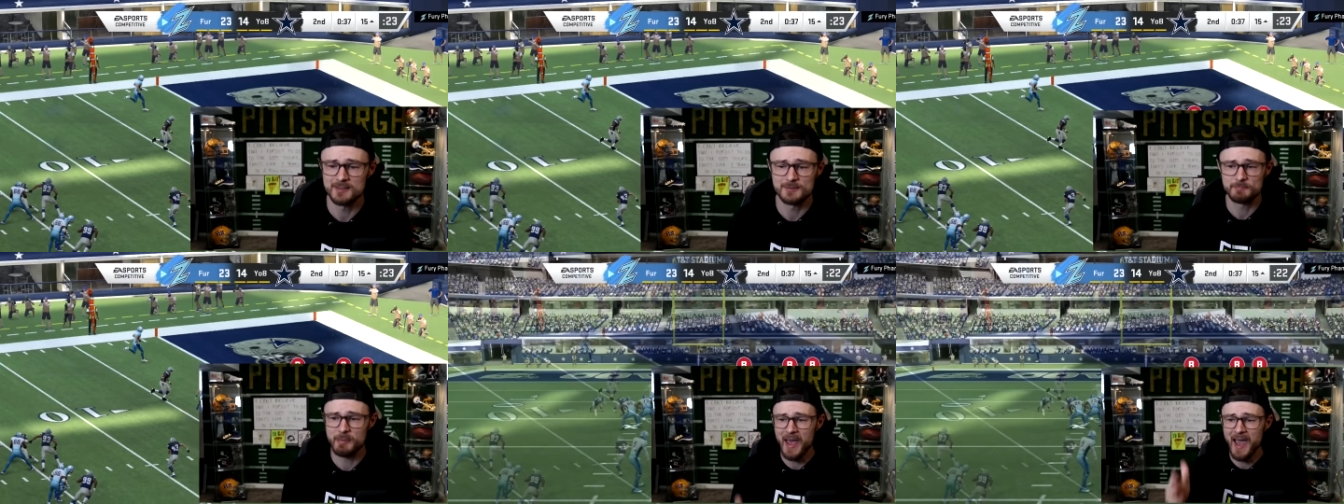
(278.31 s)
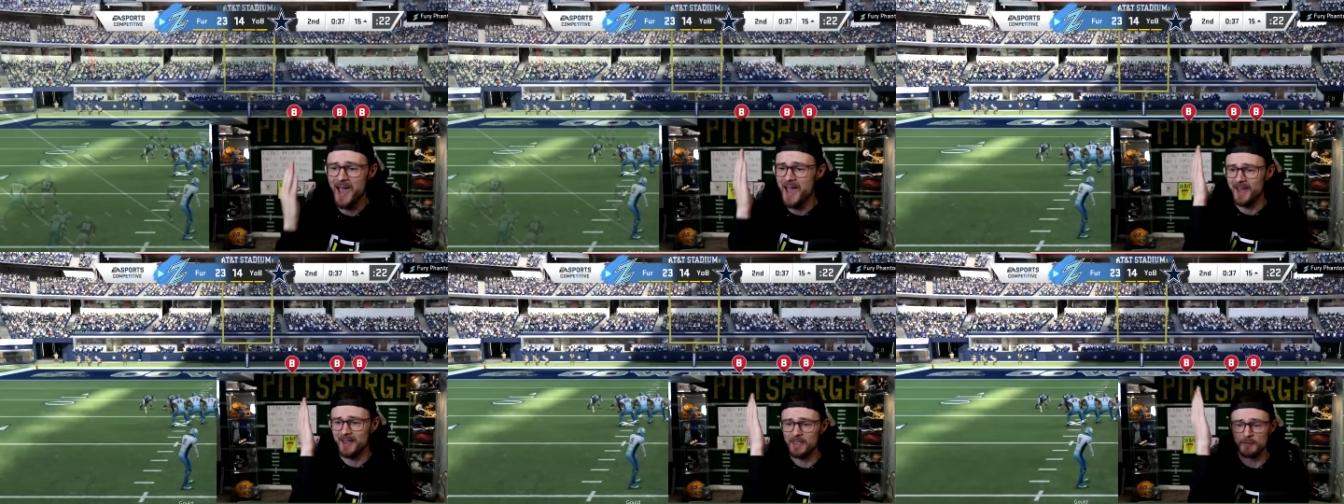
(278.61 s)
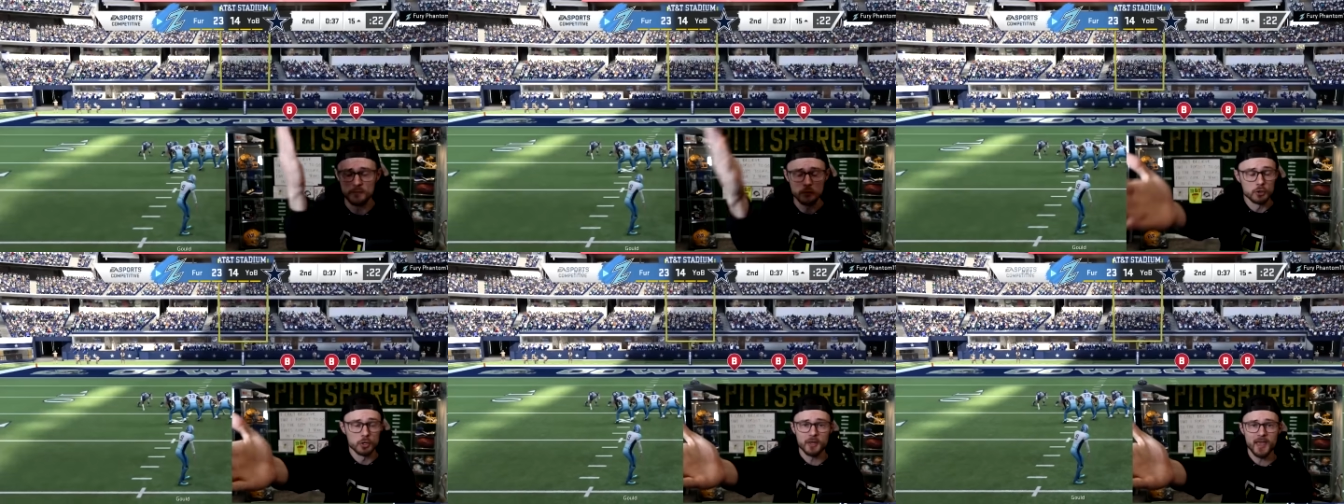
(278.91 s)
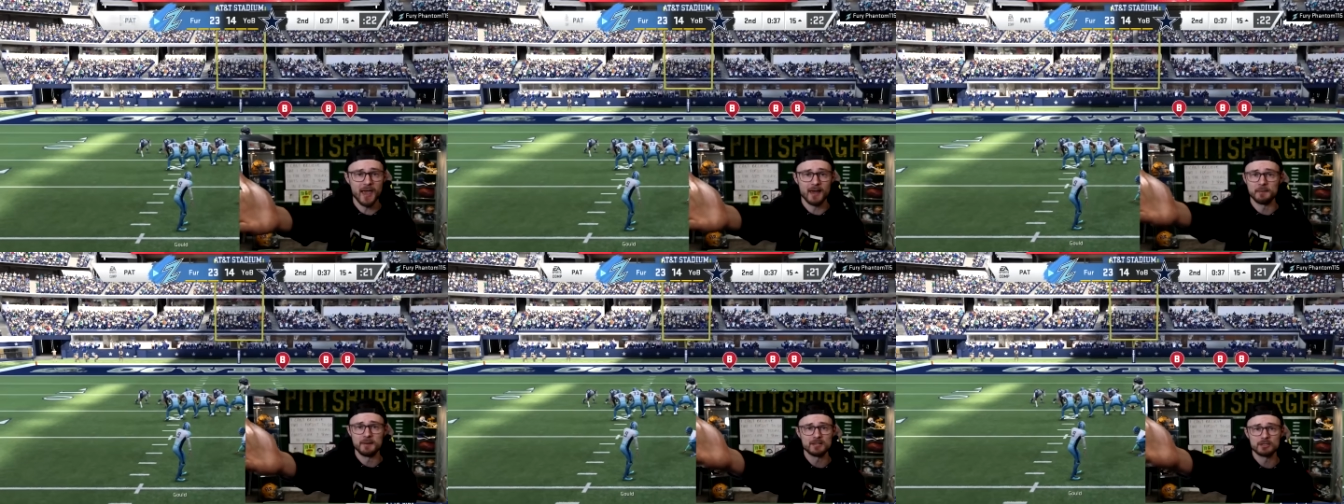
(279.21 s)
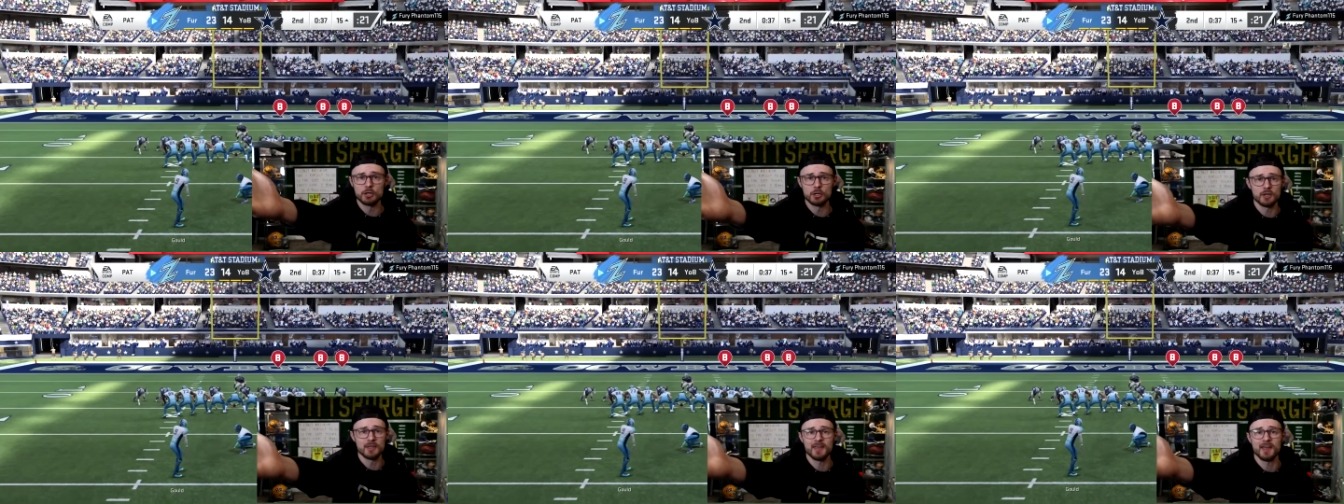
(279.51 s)
His back, if you look at him,
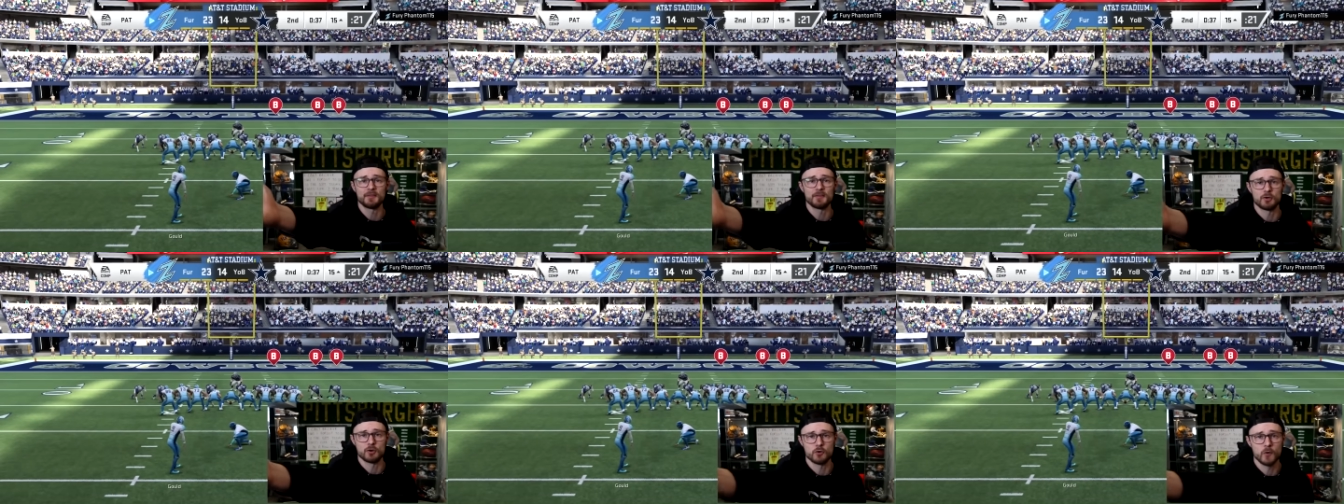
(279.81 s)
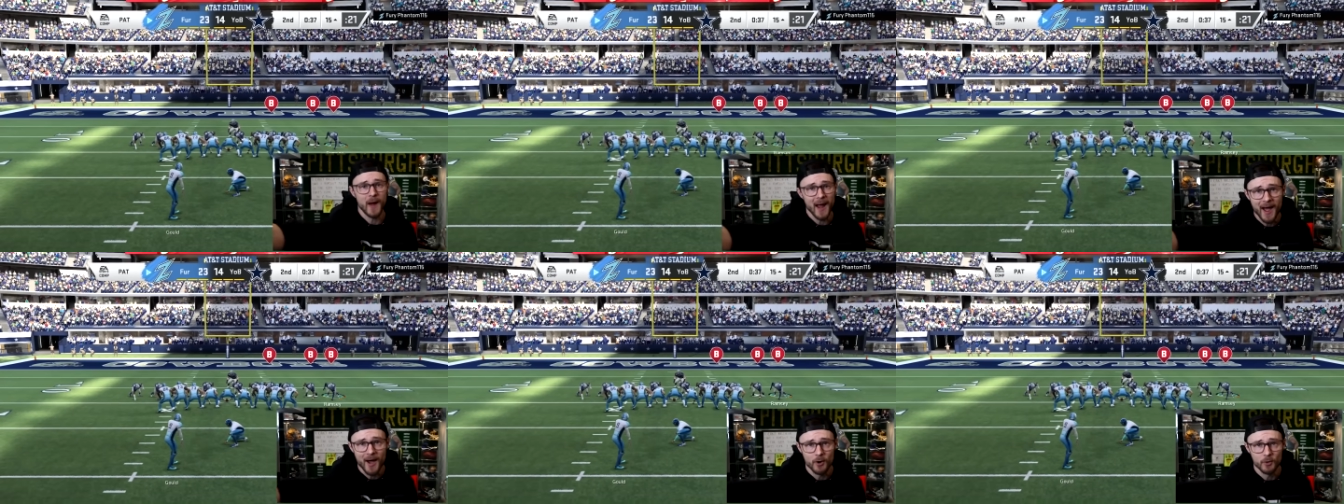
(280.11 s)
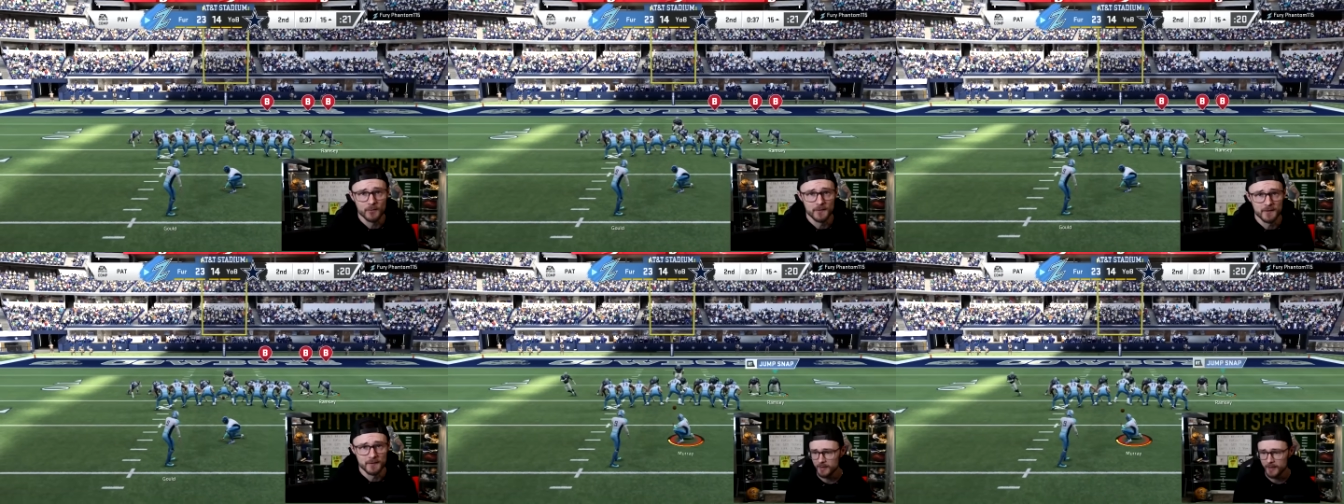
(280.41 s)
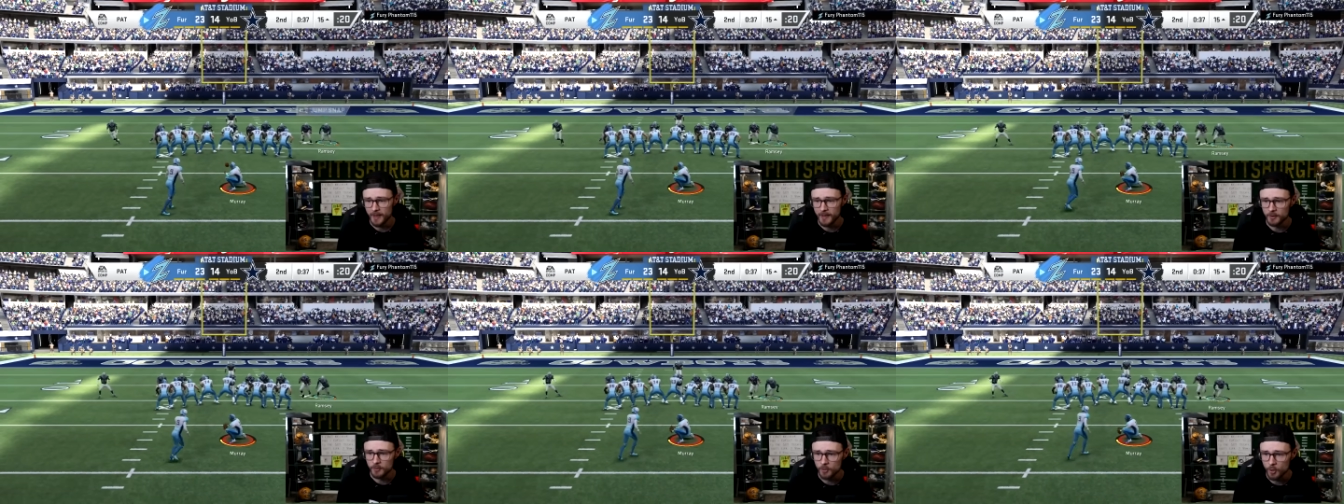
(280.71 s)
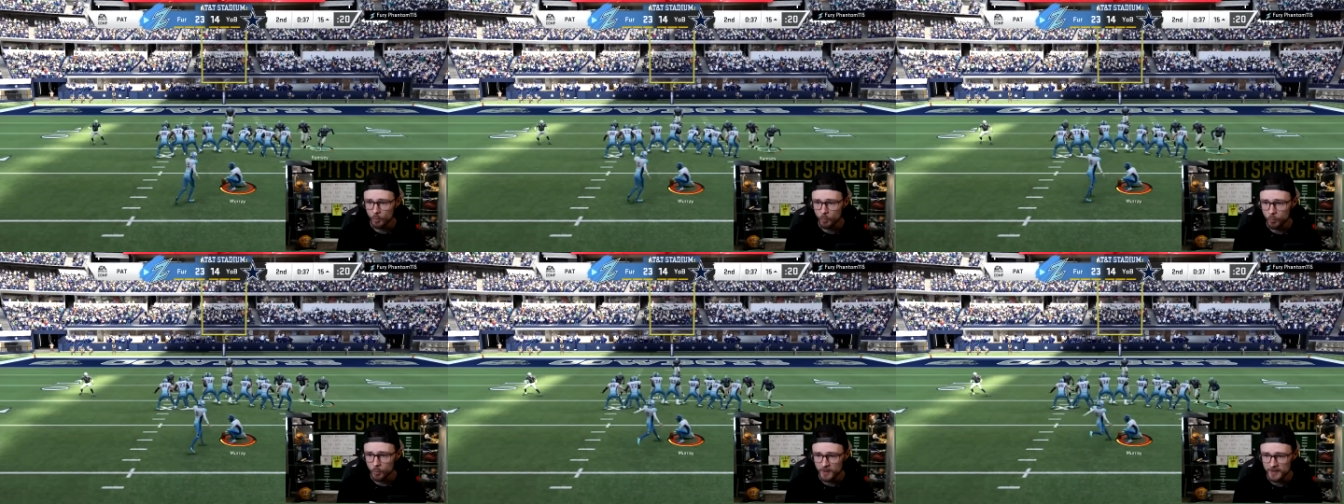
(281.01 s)
he's looking at the crowd. Like, I don't
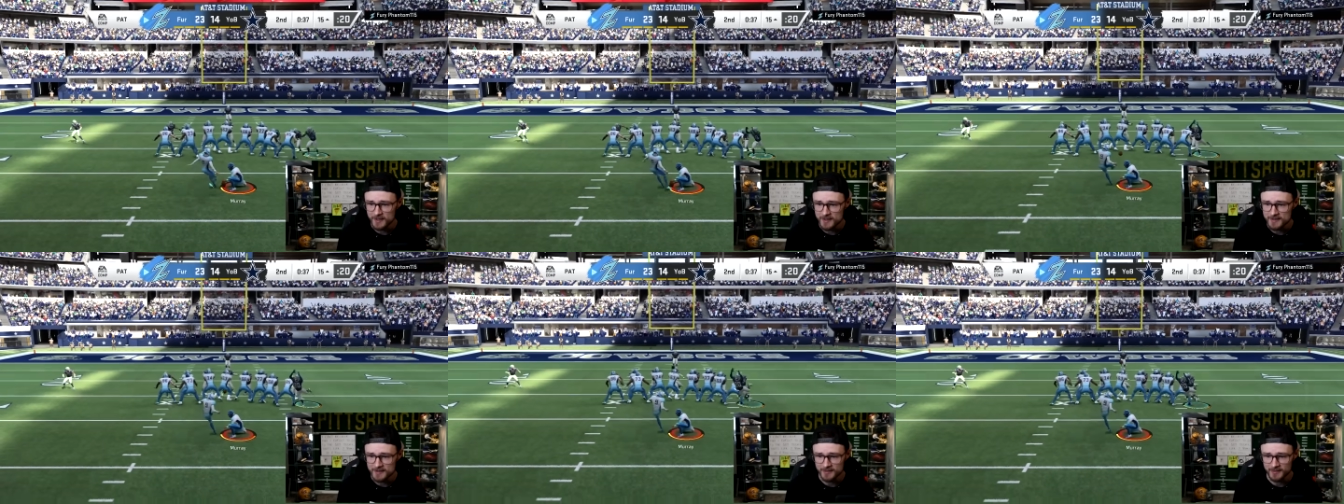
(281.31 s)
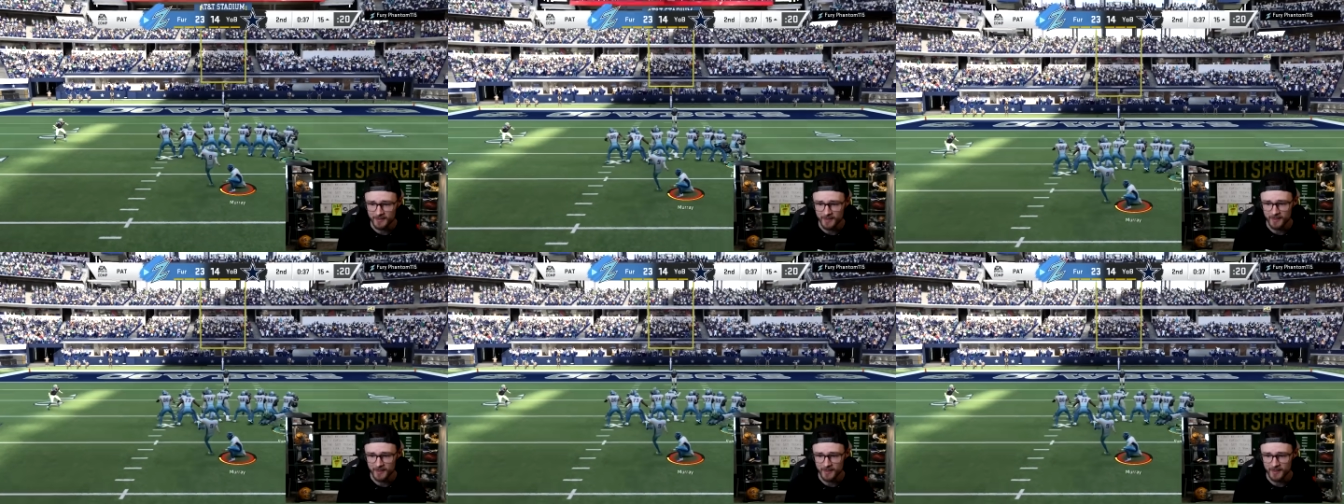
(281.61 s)
know what he's